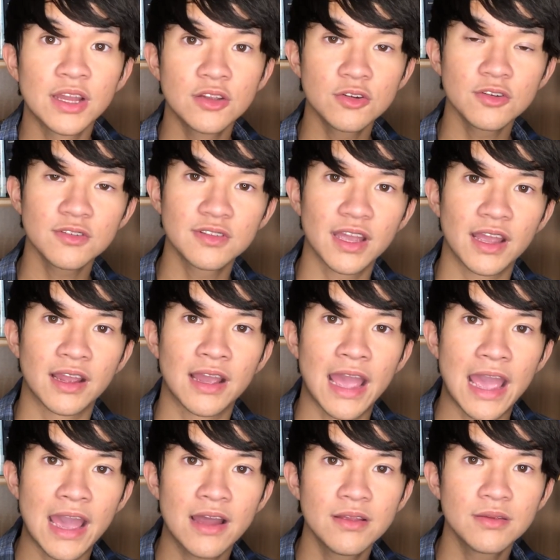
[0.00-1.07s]
interesting
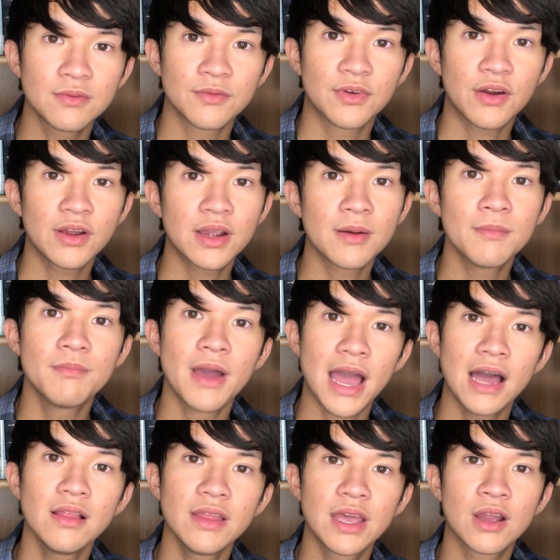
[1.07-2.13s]
and very
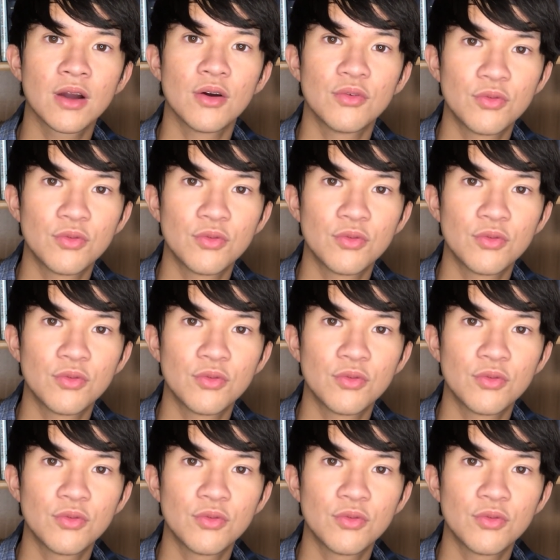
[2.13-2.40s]
compelling